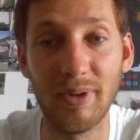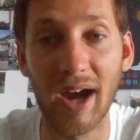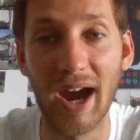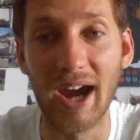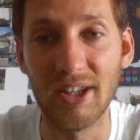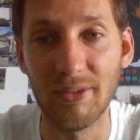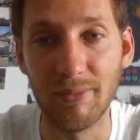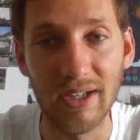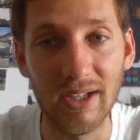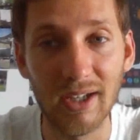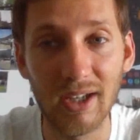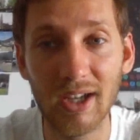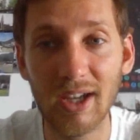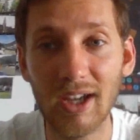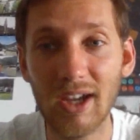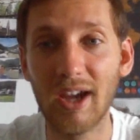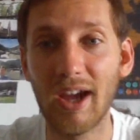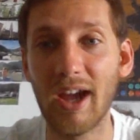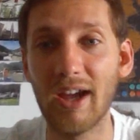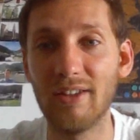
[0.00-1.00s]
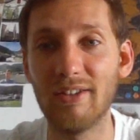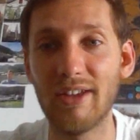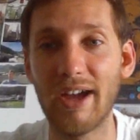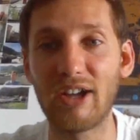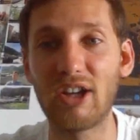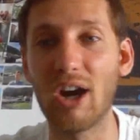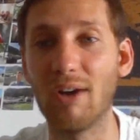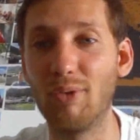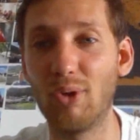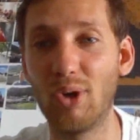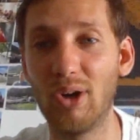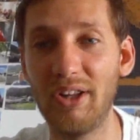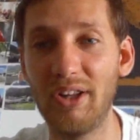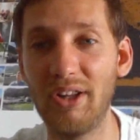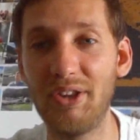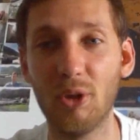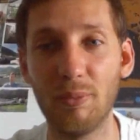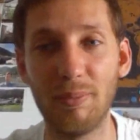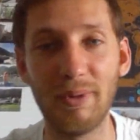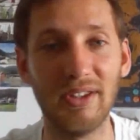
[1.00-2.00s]
behind me, and I cover a
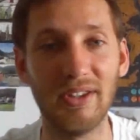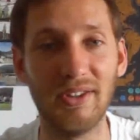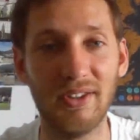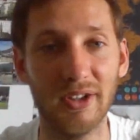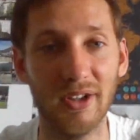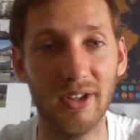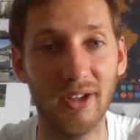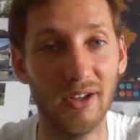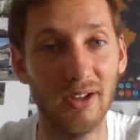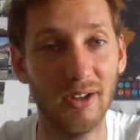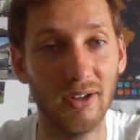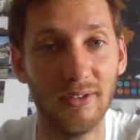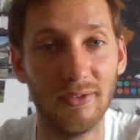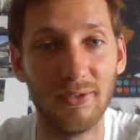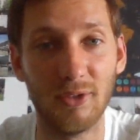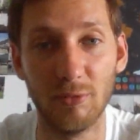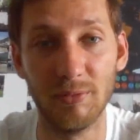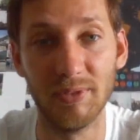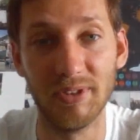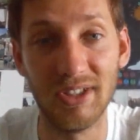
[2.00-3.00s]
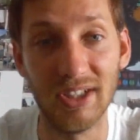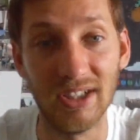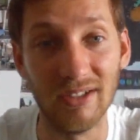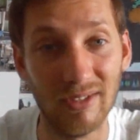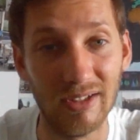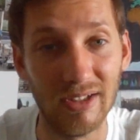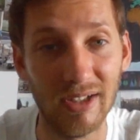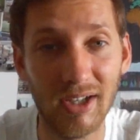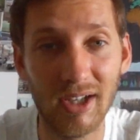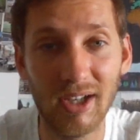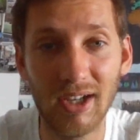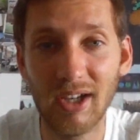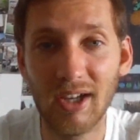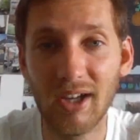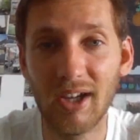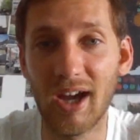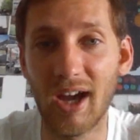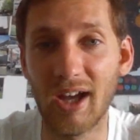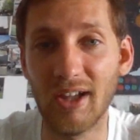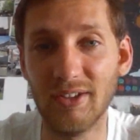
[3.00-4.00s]
little bit from the TV.
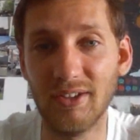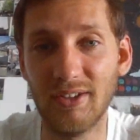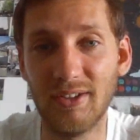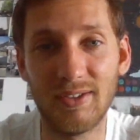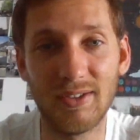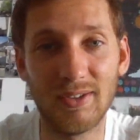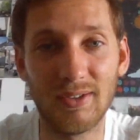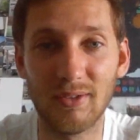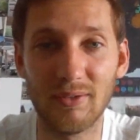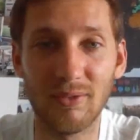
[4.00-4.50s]
And